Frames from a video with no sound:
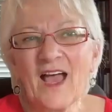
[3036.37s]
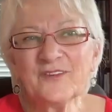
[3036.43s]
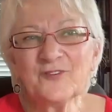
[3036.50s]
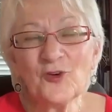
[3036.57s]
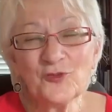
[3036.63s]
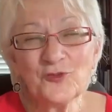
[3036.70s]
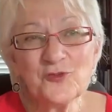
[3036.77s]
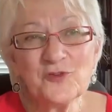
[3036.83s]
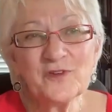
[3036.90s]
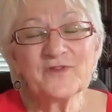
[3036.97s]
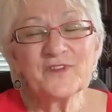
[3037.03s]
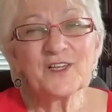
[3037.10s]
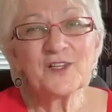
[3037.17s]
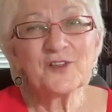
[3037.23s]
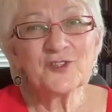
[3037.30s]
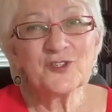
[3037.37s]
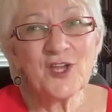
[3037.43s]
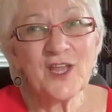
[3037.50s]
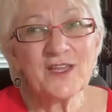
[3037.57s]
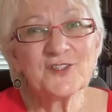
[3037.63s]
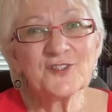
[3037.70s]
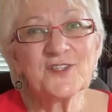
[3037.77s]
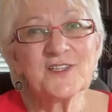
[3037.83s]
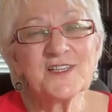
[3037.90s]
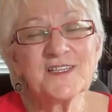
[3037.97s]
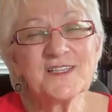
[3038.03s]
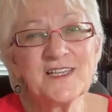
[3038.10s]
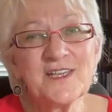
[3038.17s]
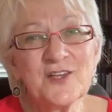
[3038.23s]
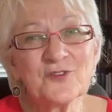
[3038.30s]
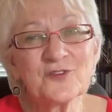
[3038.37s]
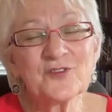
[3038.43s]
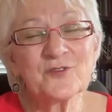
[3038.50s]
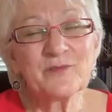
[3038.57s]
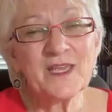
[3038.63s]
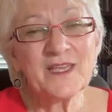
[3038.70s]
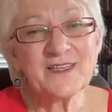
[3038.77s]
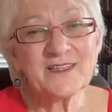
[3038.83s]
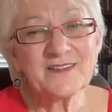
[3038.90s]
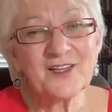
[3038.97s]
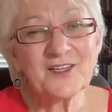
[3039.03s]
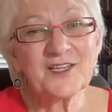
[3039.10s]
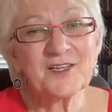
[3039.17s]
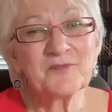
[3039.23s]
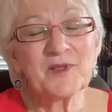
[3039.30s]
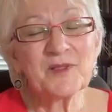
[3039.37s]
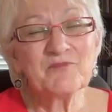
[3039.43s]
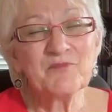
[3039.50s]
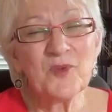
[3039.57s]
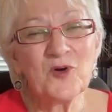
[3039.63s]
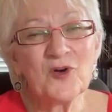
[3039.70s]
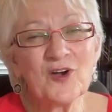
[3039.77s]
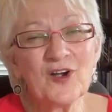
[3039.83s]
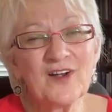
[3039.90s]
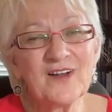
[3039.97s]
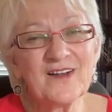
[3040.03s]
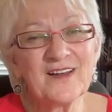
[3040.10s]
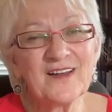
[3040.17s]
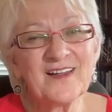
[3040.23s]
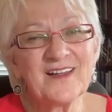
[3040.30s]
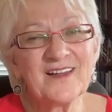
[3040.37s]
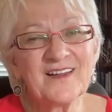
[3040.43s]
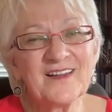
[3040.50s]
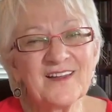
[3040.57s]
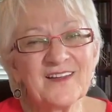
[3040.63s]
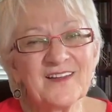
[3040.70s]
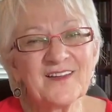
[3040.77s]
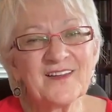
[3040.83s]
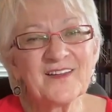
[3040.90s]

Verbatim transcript: I don't know if they'll change this year to make it a little bit more uh,